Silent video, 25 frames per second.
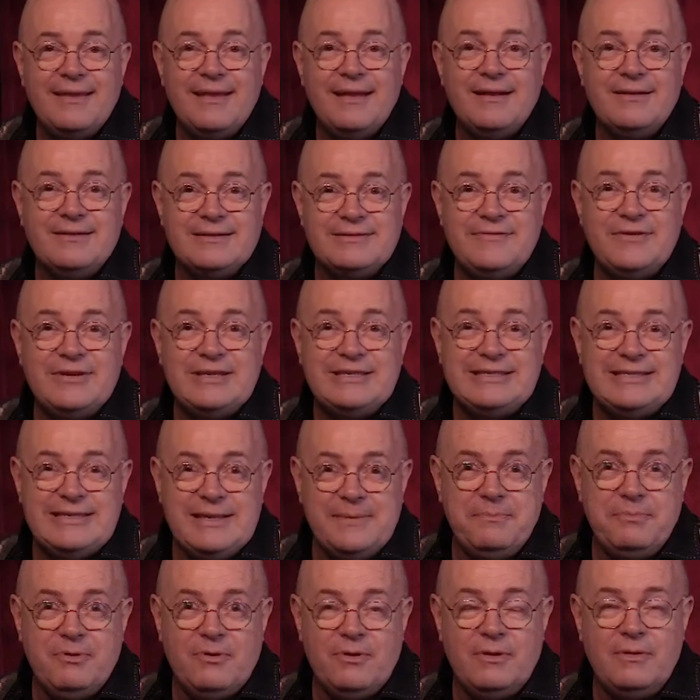You know, it's very
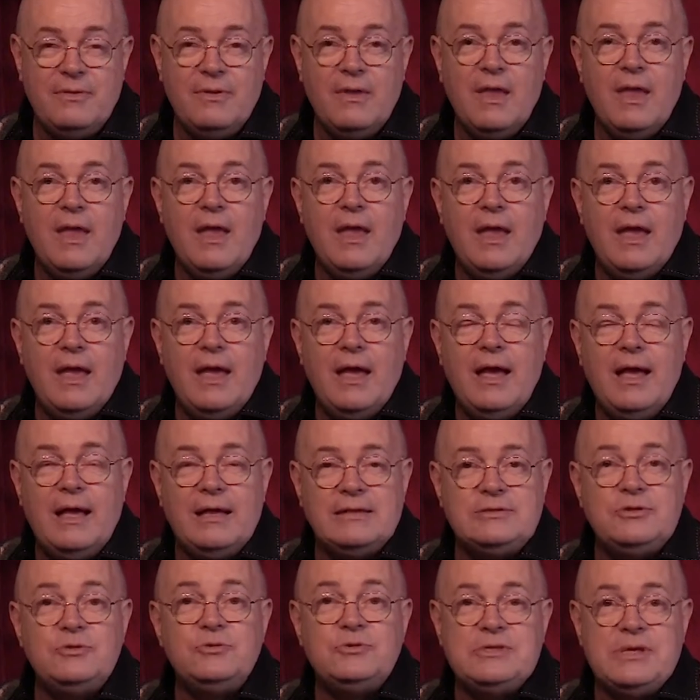simple,
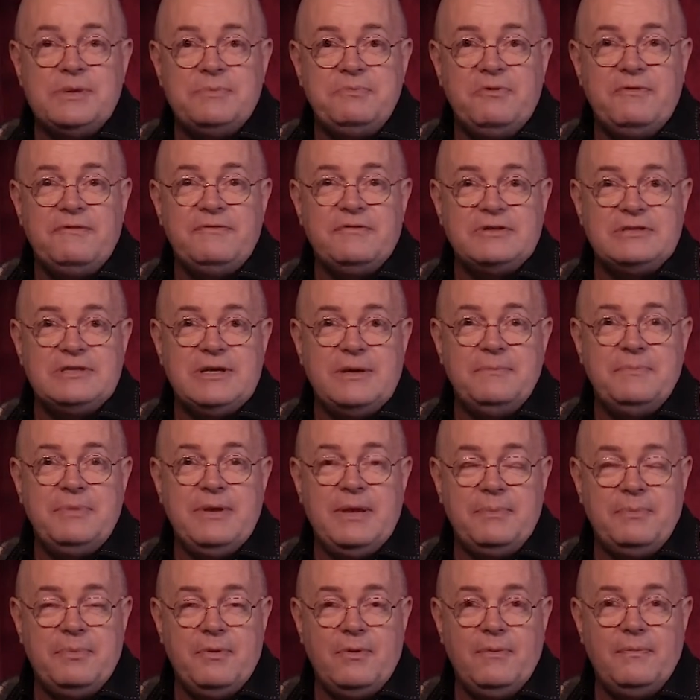too simple for some
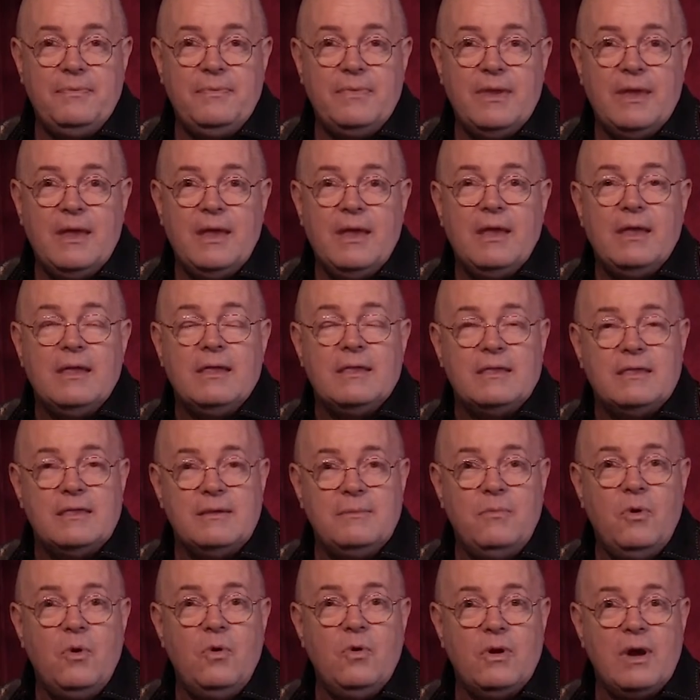people.
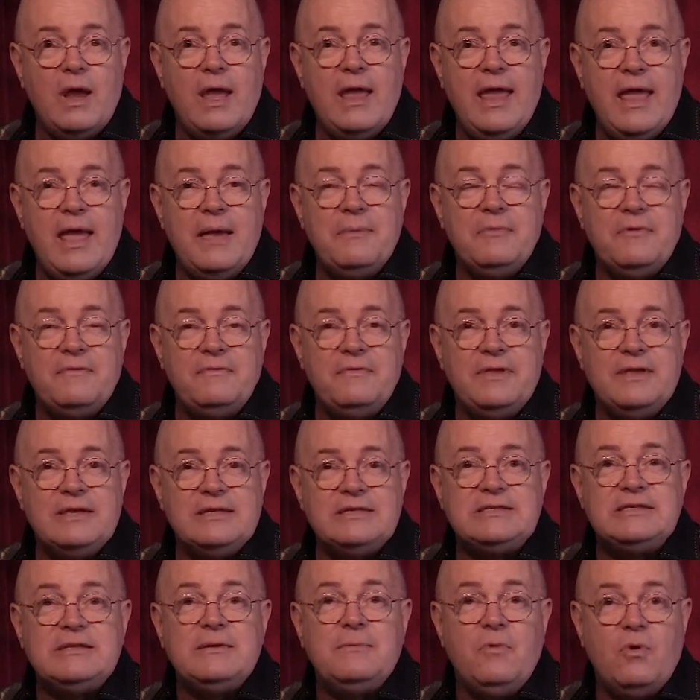The more I am of
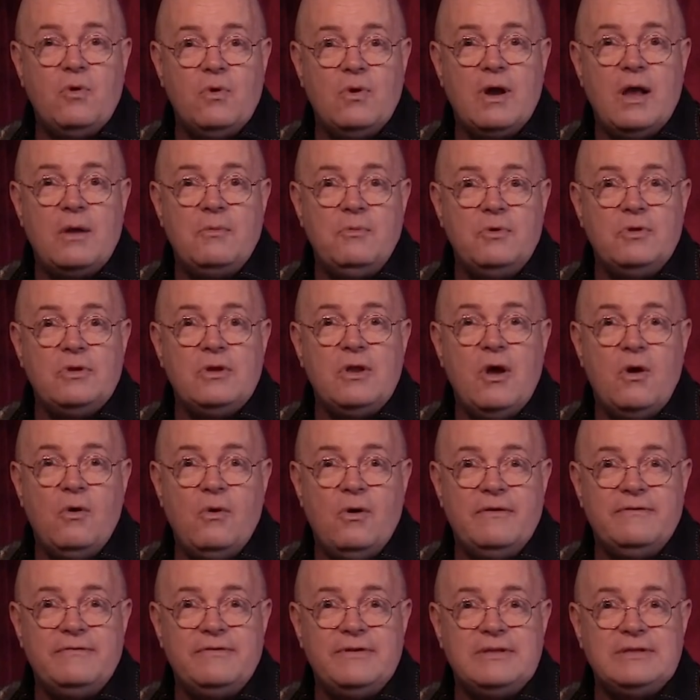this, the more I will
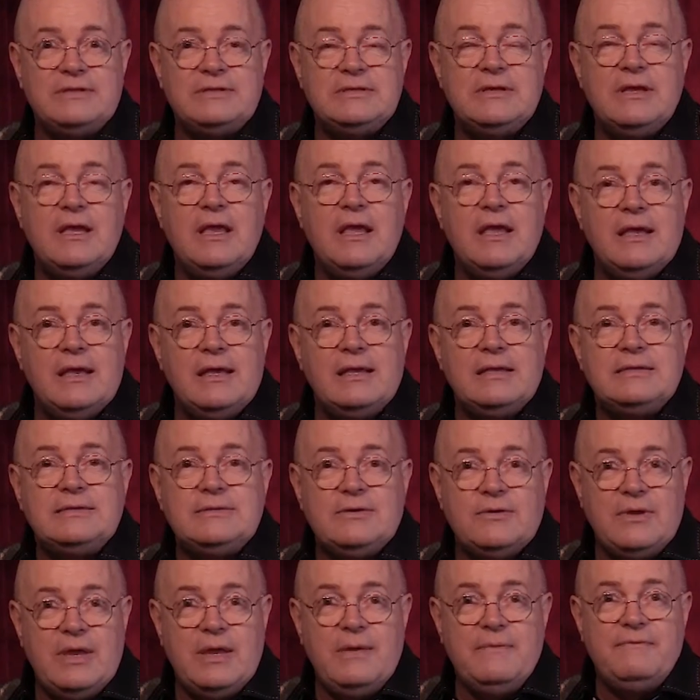know of it. And
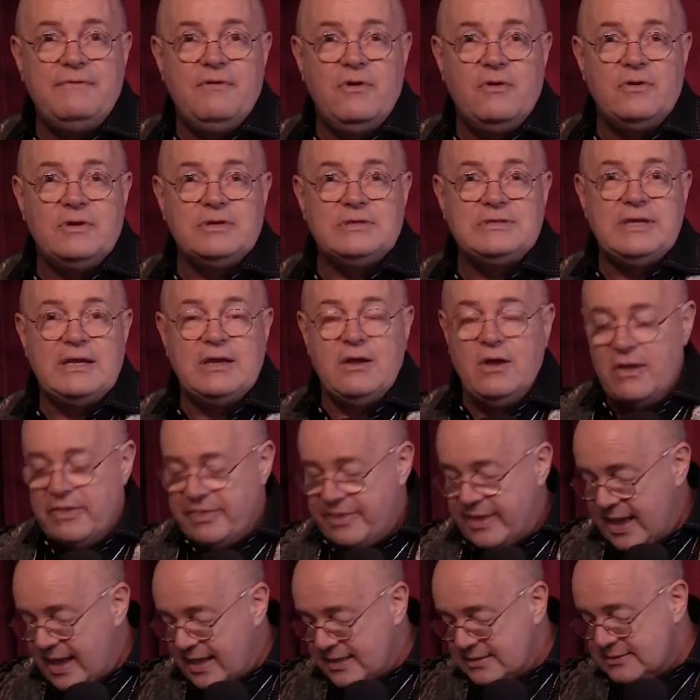so keep focusing
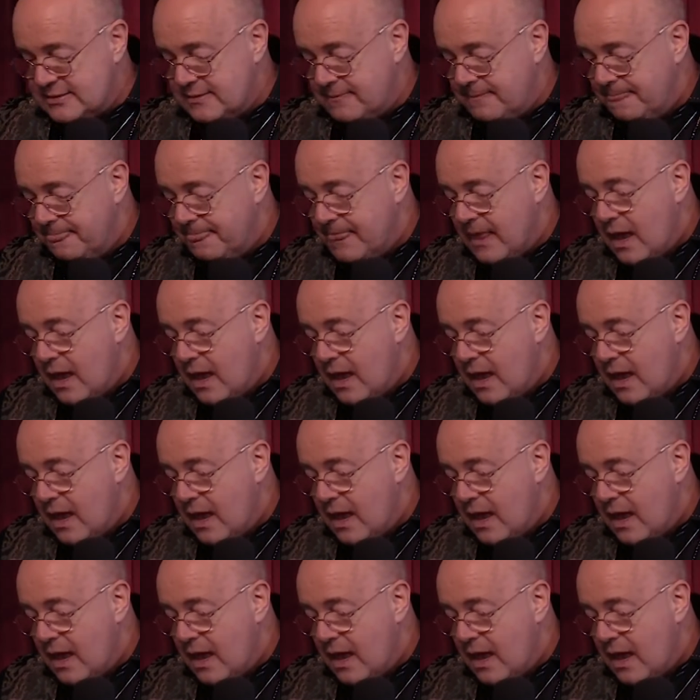on that.